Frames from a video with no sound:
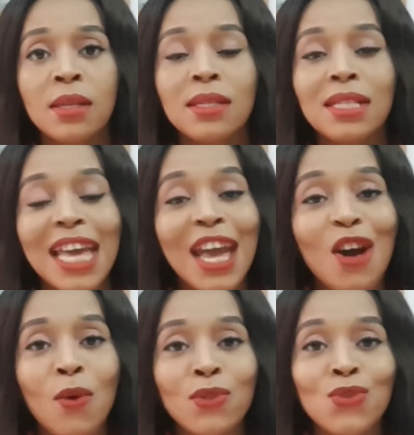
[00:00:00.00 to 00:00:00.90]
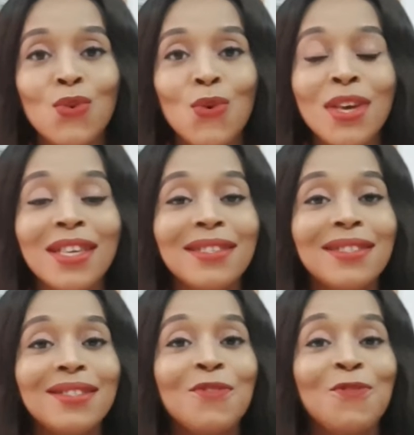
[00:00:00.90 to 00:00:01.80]
Today also is
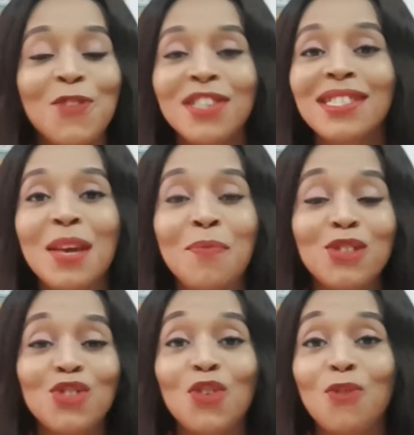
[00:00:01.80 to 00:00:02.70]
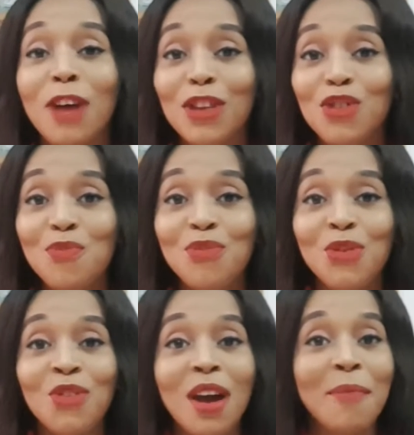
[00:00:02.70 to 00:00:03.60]
the first episode of our new
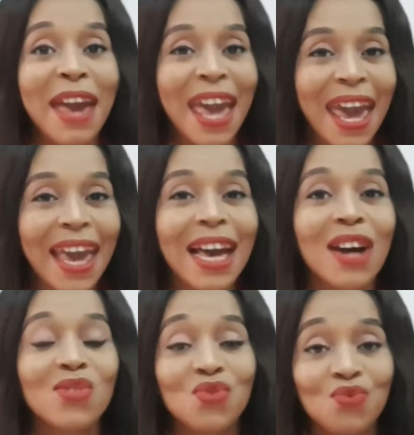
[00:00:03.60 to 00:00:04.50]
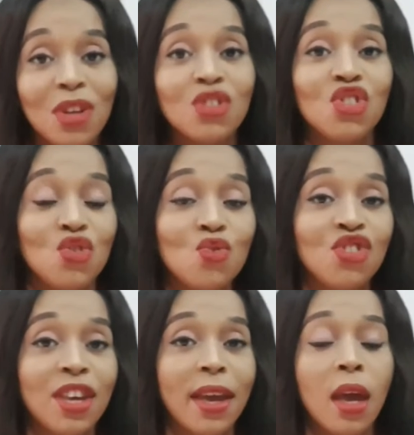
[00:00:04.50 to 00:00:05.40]
program, Hangout with Realtor
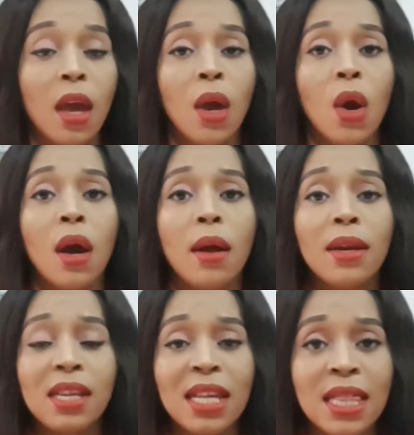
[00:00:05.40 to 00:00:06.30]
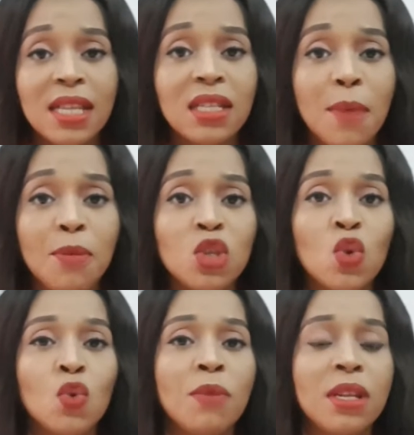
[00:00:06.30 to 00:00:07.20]
UJ. And in this
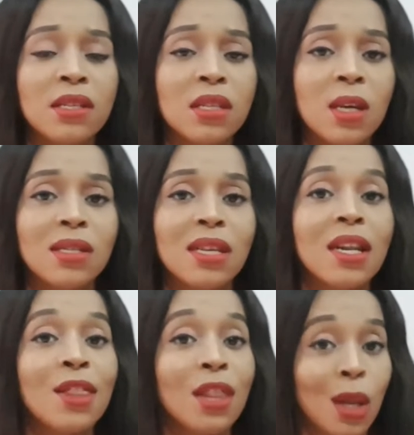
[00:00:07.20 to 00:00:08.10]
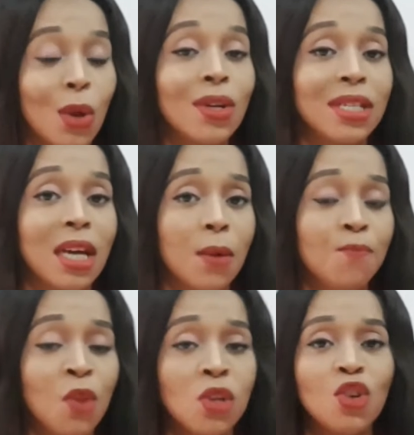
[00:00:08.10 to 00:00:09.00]
episode, we'll be discussing the lockdown.
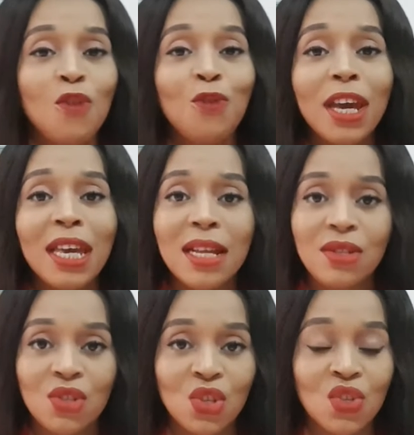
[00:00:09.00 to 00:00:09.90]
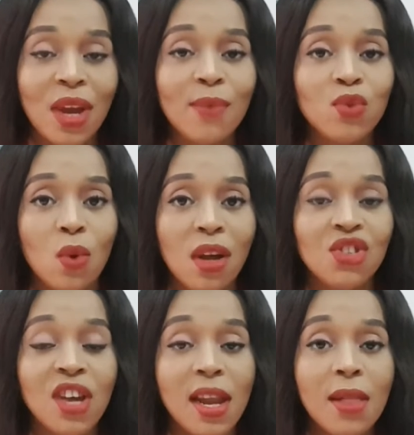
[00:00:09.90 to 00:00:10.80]
So if you're yet to subscribe to our
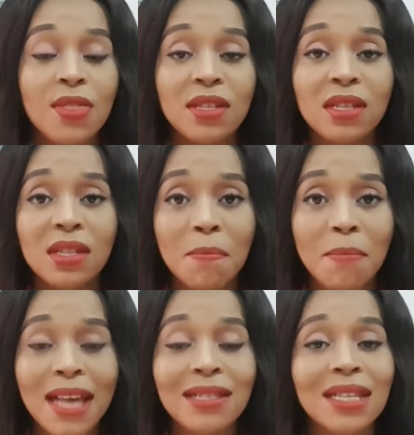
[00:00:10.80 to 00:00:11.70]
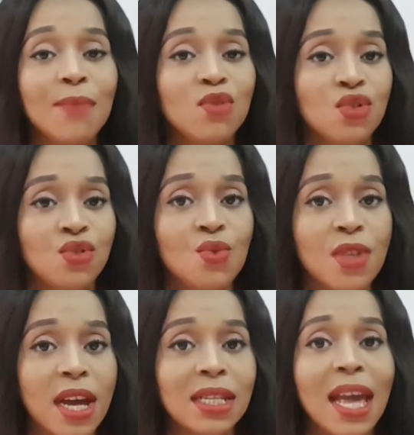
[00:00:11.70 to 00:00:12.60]
channel, this is the best time to do
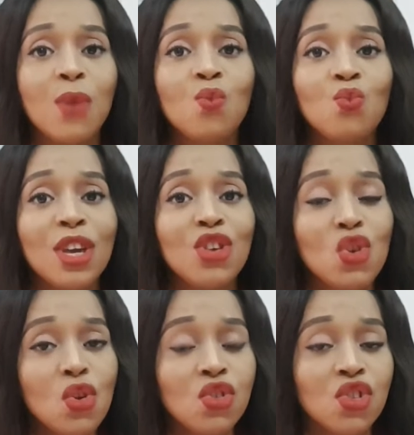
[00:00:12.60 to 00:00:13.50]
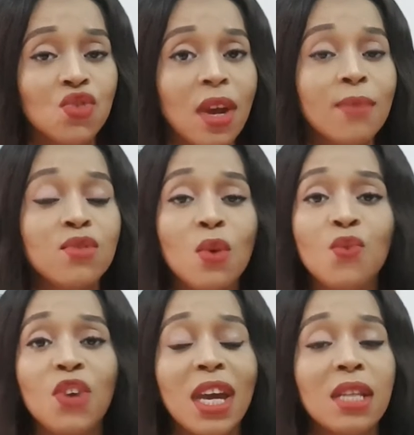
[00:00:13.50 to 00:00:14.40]
that. And when you subscribe,
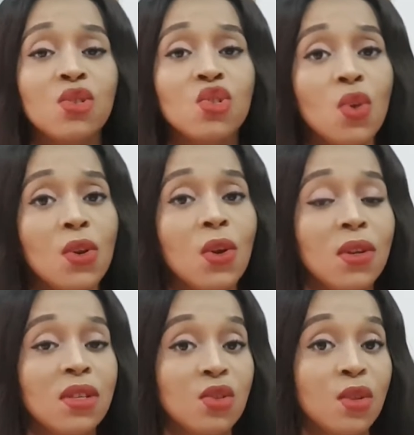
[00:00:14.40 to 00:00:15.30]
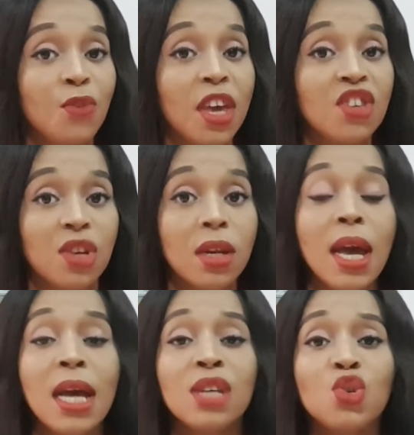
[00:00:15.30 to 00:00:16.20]
don't forget to turn on the notification
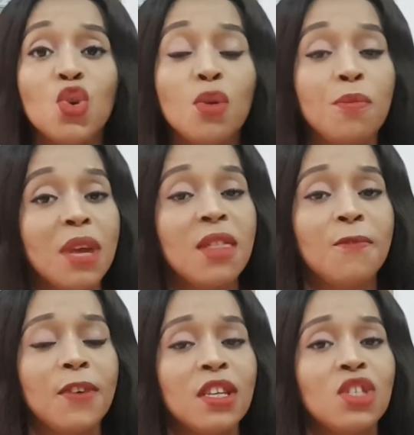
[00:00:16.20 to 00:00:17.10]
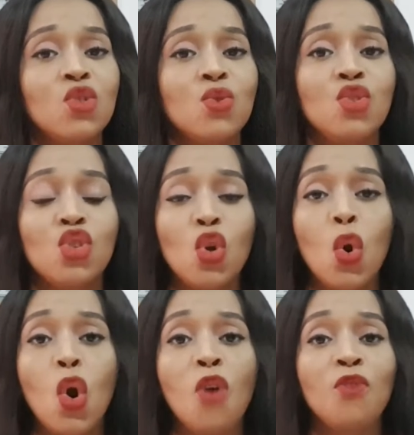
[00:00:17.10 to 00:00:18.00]
so you'll be the first to
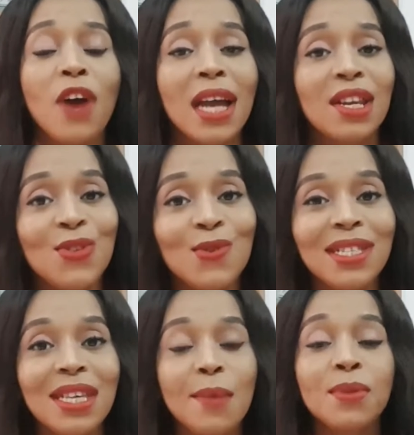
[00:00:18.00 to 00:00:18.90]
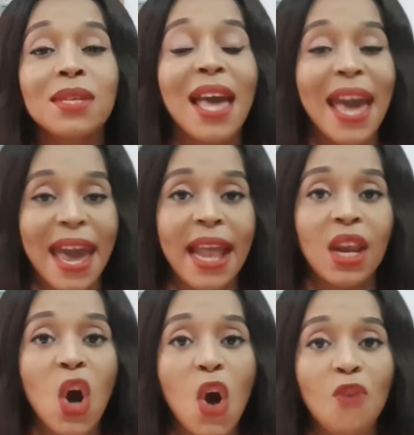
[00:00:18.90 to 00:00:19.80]
know of our new tips
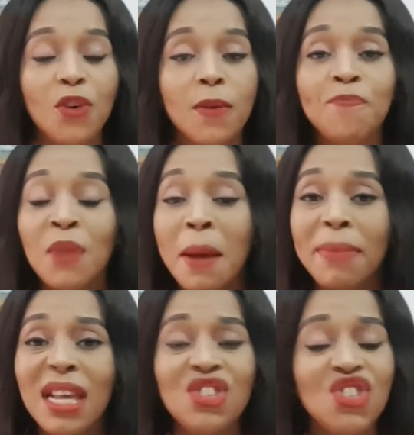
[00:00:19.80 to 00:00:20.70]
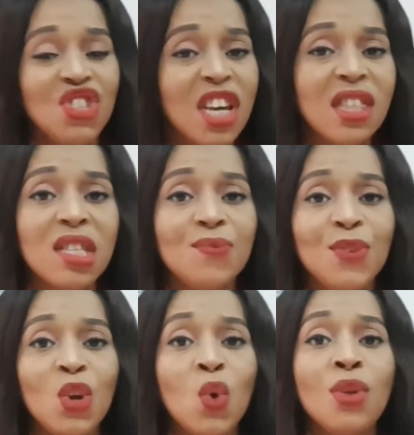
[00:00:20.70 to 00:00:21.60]
and offer. Please share this
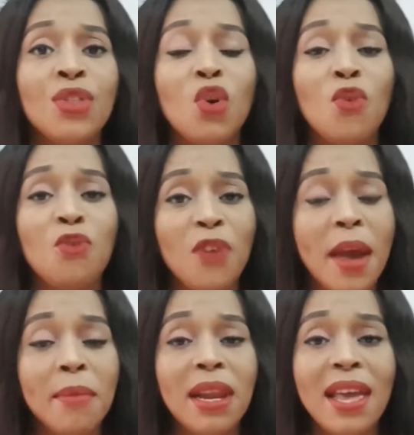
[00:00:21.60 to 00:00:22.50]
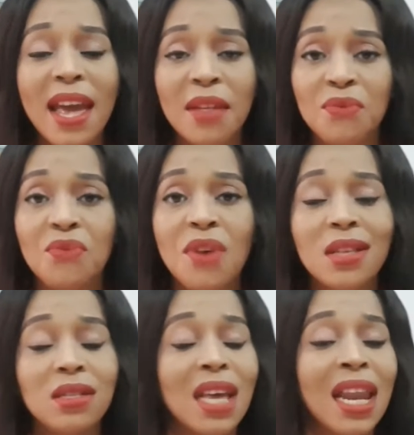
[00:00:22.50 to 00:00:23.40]
video with your family and
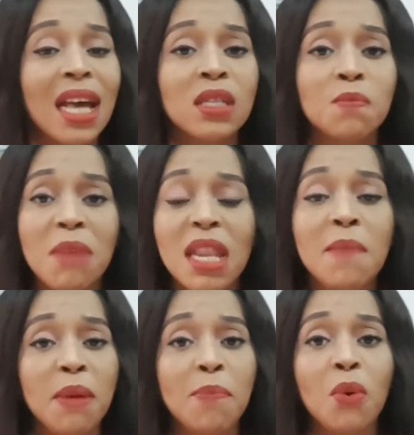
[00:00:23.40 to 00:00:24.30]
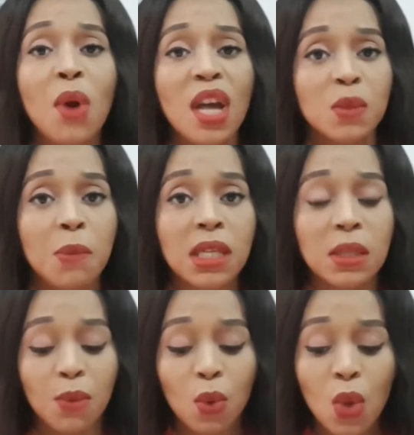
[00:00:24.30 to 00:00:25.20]
friends and as many people as
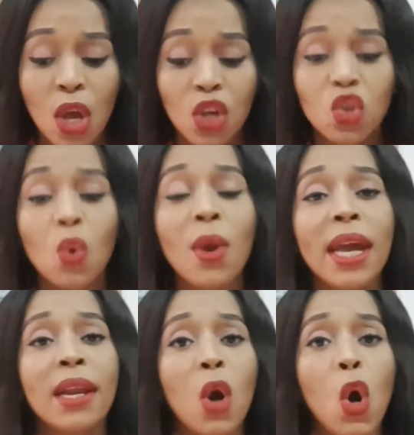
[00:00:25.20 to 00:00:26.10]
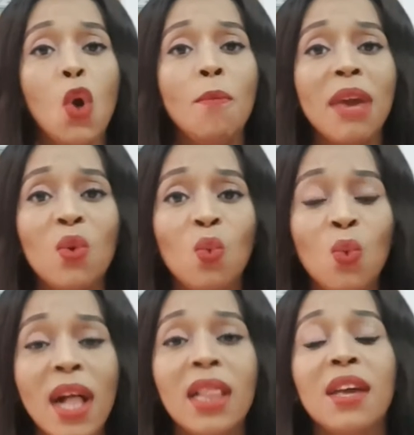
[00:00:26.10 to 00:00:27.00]
possible so we can all make
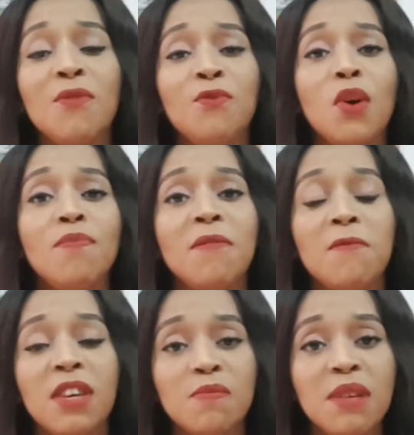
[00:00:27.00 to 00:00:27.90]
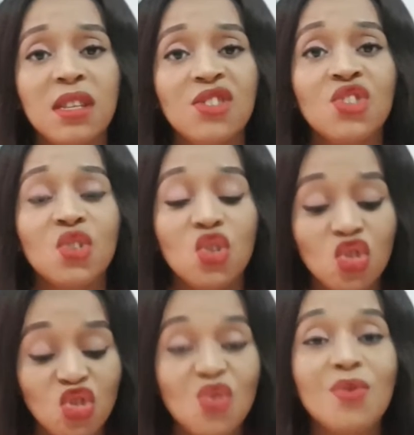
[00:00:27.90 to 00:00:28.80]
well-informed investment
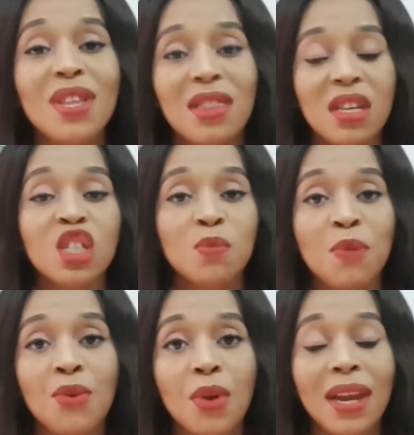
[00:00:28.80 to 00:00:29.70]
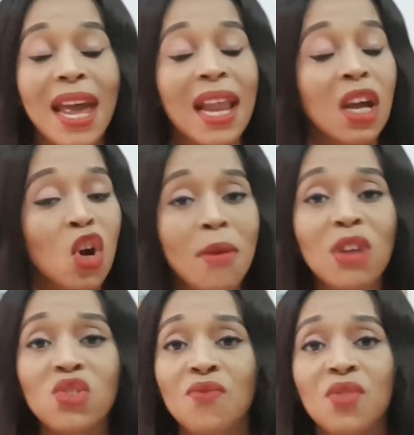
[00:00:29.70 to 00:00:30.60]
decisions during this period and come
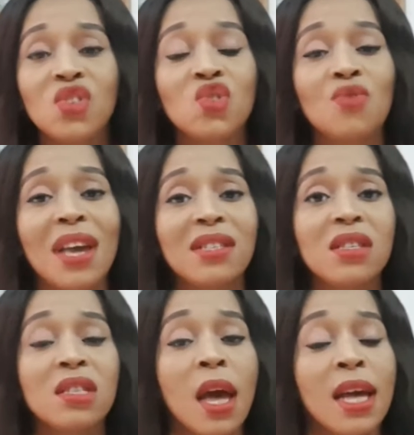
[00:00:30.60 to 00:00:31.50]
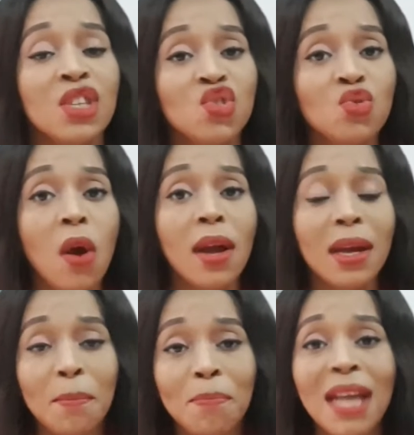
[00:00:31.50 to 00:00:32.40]
out of this crisis
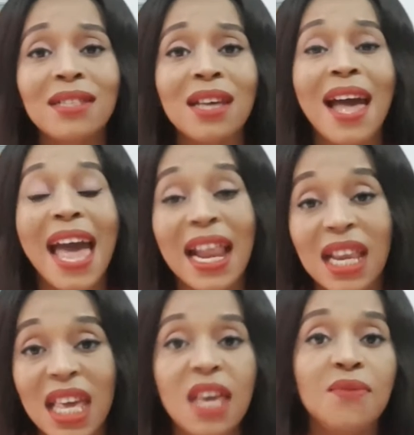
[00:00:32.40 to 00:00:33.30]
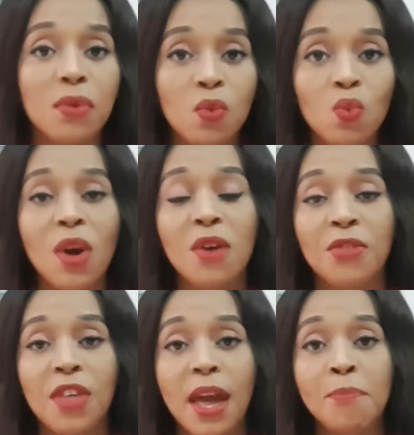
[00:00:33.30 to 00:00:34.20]
stronger, better, and even
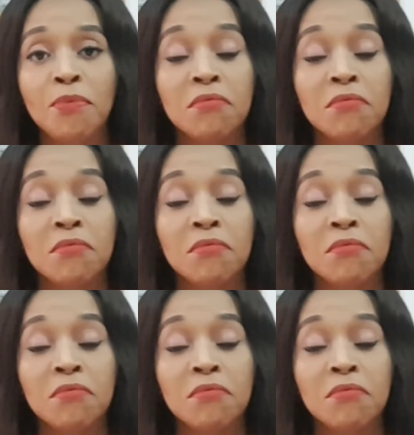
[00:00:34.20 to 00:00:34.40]
wealthier.